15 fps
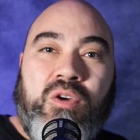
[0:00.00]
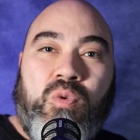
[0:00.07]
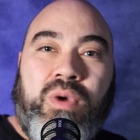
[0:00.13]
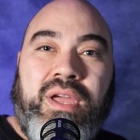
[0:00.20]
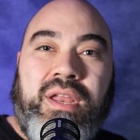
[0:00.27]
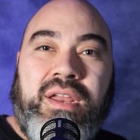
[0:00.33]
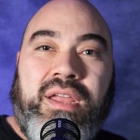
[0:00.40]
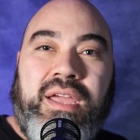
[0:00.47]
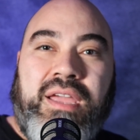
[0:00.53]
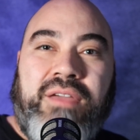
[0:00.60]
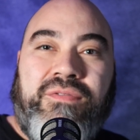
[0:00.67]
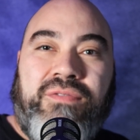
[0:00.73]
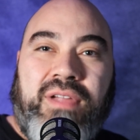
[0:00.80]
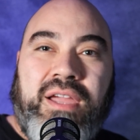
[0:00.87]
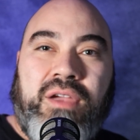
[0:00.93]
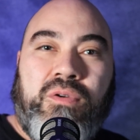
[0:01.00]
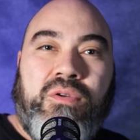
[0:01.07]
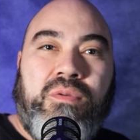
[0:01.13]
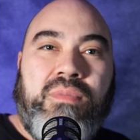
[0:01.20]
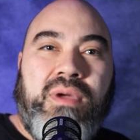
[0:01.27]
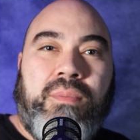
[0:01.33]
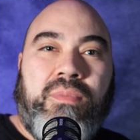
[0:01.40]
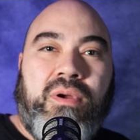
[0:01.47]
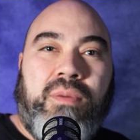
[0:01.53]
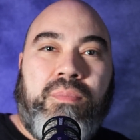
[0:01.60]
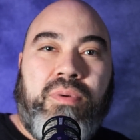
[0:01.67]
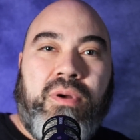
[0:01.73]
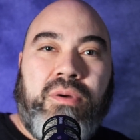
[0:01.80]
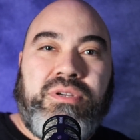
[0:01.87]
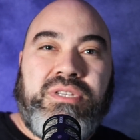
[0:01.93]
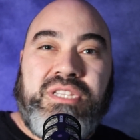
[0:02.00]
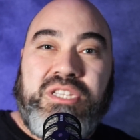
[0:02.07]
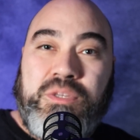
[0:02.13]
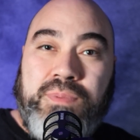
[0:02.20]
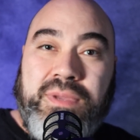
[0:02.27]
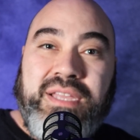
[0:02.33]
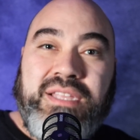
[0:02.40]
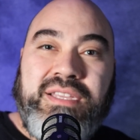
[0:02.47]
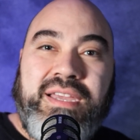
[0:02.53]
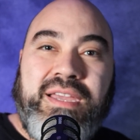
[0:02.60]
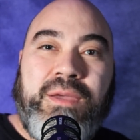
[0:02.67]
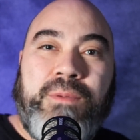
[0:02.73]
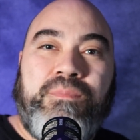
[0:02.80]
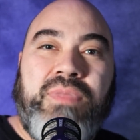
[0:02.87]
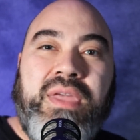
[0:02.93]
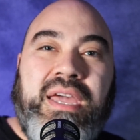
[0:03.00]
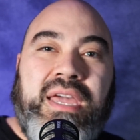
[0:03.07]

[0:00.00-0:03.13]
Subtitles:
When a flight crew member approached to speak to him,